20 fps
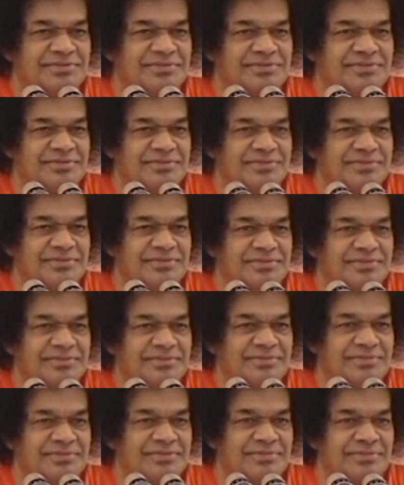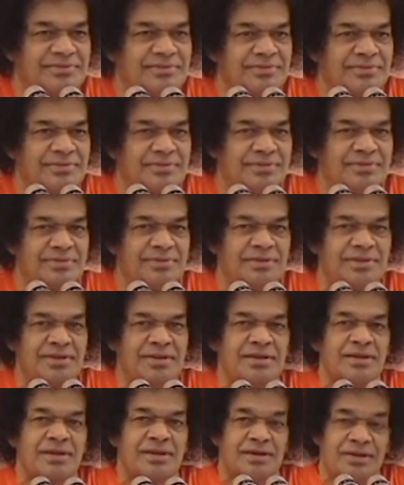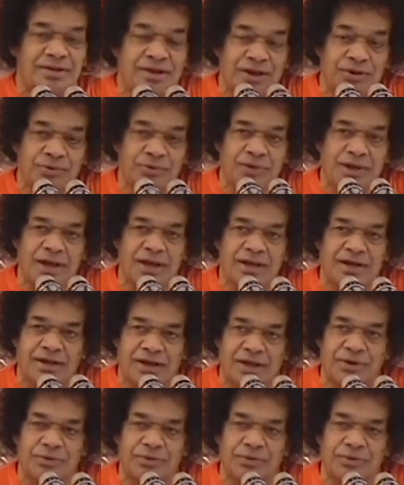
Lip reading: are due to the food and habits. We should not worry about it.